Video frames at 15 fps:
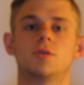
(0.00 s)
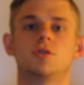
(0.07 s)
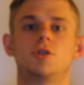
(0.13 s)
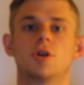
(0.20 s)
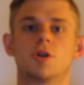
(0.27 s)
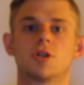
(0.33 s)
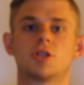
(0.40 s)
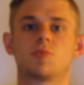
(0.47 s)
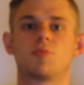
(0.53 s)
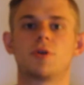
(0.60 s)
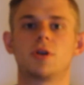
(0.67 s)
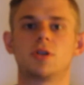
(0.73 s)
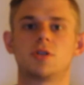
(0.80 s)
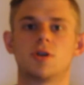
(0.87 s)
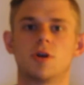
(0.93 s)
During
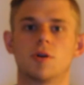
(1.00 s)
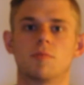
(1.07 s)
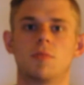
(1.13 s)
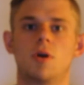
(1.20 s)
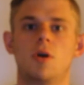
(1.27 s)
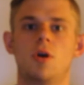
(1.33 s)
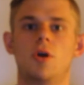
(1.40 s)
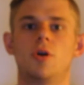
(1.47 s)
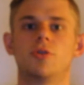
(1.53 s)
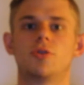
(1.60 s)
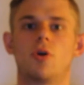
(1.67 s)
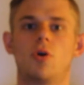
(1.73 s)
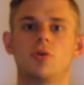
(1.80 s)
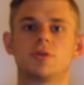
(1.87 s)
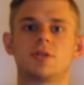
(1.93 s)
spring term,
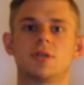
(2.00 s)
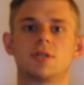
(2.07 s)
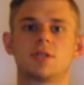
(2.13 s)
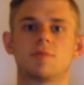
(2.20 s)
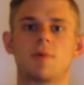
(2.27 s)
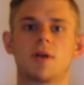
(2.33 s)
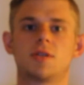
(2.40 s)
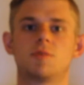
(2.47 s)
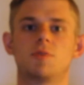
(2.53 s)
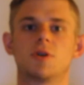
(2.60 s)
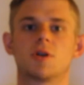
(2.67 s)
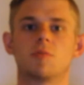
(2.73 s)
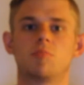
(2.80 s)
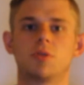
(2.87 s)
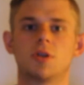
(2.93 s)
the whole system had to be
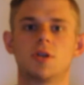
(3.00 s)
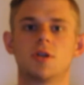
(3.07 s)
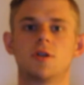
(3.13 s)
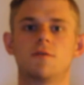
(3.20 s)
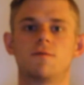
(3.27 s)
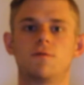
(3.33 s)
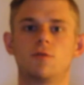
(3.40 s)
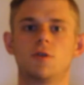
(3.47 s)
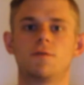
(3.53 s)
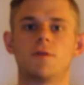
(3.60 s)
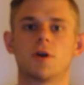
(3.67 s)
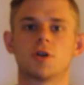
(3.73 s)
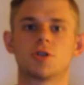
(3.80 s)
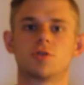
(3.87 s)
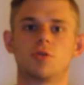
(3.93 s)
completed and fully
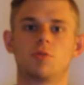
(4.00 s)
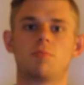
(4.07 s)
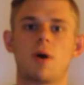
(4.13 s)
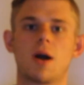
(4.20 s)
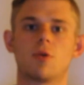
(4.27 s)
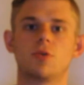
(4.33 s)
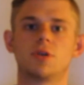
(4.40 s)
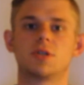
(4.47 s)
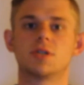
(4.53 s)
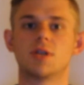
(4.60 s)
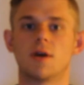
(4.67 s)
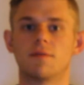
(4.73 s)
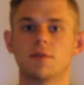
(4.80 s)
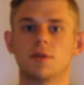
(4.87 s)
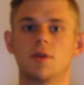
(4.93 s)
functional by week
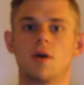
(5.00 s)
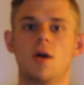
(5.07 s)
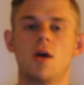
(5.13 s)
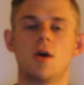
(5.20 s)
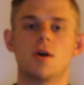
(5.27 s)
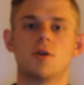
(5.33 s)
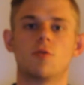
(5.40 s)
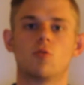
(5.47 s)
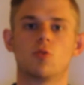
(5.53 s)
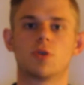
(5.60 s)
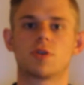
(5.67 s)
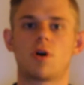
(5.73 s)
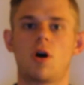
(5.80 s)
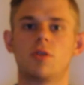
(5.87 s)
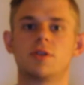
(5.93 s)
7.
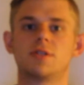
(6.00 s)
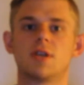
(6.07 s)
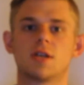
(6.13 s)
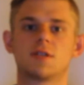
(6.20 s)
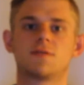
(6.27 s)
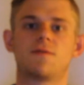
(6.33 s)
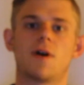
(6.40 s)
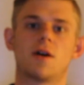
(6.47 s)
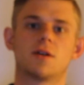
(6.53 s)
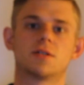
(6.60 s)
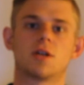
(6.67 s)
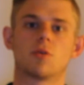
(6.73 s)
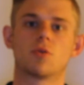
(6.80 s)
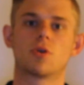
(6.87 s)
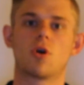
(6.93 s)
With all the test
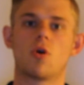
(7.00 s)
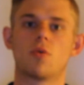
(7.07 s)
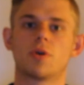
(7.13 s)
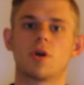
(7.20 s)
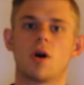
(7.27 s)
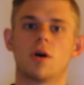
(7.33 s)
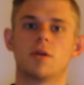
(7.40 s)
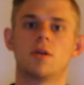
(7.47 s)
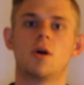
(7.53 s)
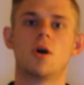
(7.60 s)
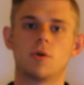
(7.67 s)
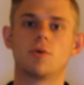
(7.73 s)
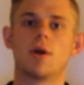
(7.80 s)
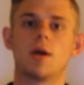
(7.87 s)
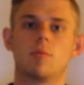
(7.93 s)
fires that were going on,
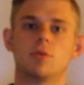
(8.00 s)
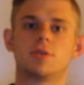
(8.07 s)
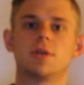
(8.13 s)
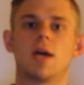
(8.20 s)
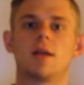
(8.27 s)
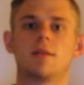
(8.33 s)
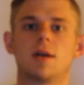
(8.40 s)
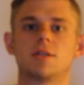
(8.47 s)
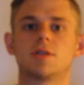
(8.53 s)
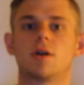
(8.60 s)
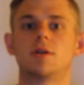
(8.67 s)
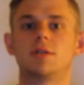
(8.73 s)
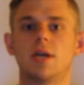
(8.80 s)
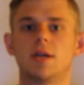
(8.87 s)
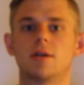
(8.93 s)
we were able to analyze
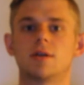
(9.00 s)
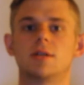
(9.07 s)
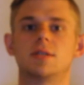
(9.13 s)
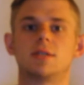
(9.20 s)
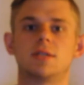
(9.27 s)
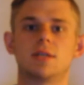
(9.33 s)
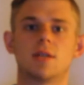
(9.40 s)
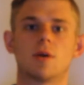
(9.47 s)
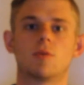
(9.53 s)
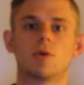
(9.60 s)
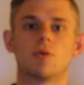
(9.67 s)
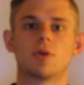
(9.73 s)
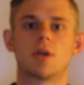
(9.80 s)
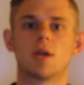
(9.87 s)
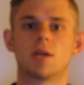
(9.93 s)
our data and see that we
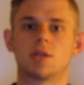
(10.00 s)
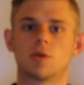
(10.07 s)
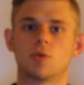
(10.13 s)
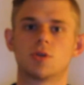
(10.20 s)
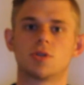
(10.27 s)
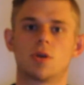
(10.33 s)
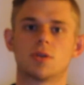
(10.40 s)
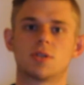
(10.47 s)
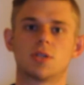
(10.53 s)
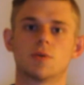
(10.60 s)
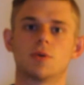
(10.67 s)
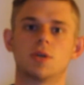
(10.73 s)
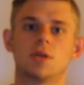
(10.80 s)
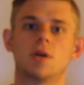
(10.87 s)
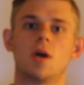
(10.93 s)
were getting the results
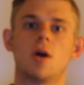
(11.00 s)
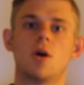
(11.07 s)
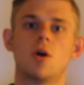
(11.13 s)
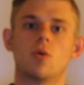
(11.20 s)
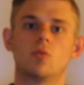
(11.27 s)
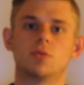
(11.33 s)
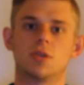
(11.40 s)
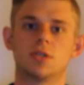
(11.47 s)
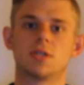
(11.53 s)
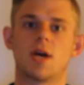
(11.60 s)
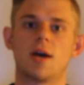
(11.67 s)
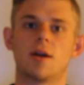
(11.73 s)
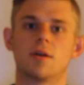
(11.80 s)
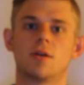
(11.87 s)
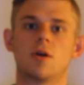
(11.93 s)
that we
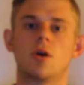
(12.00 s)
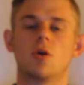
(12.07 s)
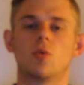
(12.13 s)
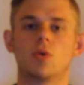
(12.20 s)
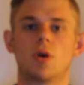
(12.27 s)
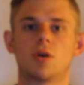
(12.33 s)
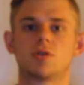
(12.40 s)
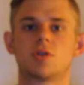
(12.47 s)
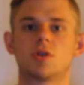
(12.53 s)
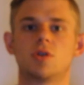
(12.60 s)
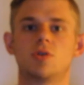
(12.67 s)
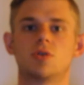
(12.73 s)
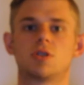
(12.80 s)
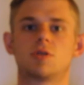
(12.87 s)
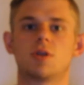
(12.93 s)
desired. We also
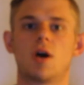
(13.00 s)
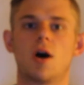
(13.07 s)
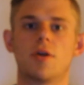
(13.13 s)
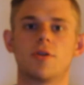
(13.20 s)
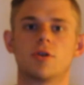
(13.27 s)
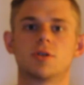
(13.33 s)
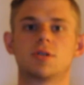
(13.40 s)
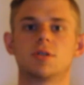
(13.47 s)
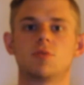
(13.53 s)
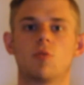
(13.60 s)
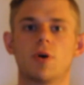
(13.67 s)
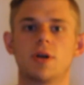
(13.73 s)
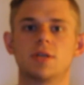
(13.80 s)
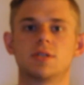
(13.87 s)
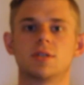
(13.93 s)
used other
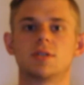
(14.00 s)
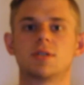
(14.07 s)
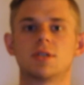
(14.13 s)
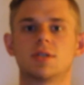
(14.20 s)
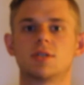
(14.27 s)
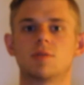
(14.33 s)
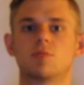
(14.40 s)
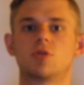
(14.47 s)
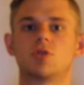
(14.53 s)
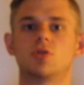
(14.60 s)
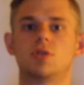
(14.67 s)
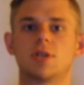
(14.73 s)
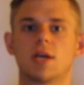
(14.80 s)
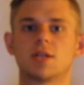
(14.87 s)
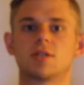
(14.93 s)
ways and systems to
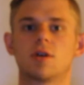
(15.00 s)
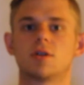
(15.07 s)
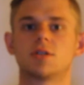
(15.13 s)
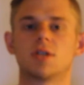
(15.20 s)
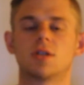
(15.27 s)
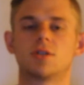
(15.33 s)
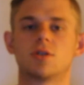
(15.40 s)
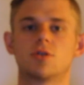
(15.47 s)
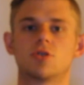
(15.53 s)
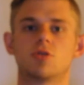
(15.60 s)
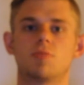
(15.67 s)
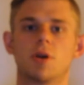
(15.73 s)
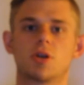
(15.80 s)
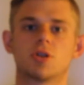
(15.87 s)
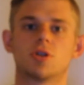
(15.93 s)
test our sensors
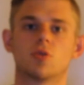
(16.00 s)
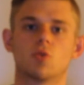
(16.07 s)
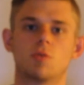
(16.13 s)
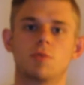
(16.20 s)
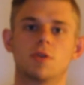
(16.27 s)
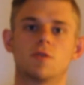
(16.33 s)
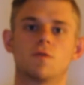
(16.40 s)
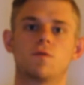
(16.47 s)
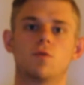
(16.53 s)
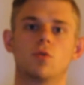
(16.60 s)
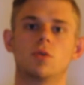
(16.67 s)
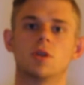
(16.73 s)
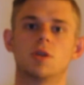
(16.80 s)
to make sure we meet the full